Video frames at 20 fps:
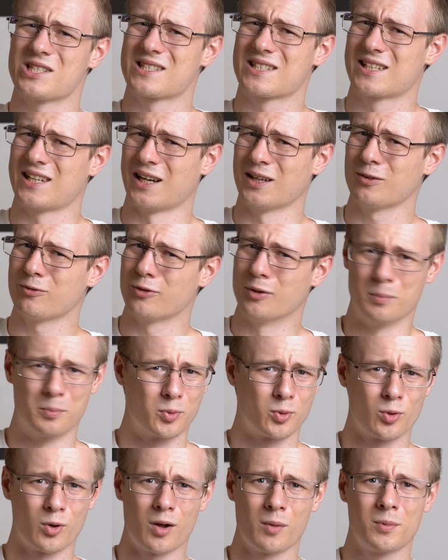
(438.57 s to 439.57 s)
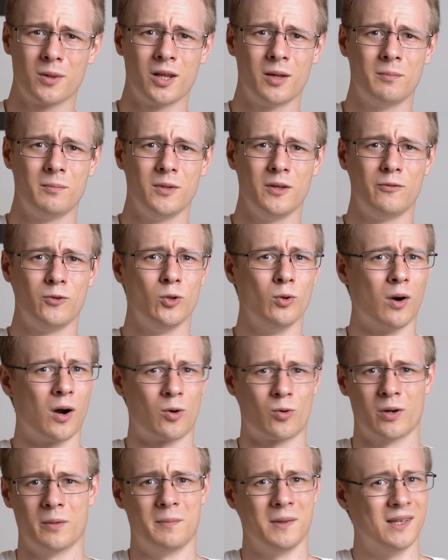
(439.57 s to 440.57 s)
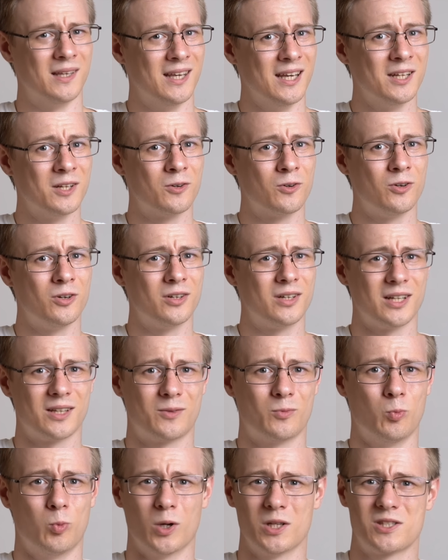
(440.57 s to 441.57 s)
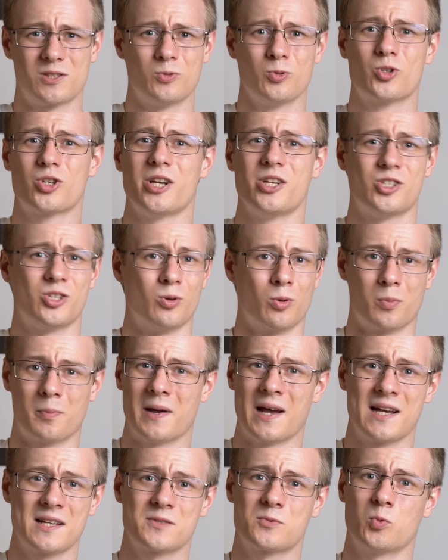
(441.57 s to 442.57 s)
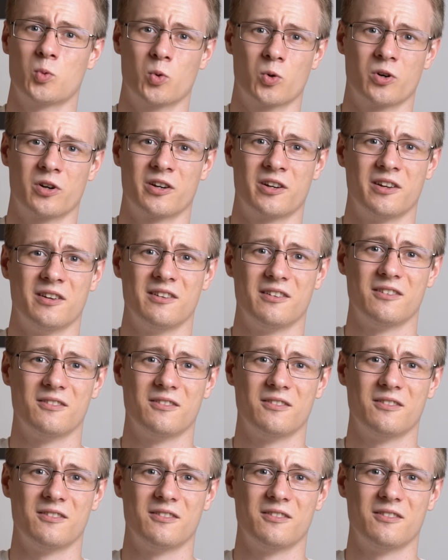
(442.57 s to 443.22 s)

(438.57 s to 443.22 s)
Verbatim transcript: is kind of a problem if you are a beginner that wants to change their password.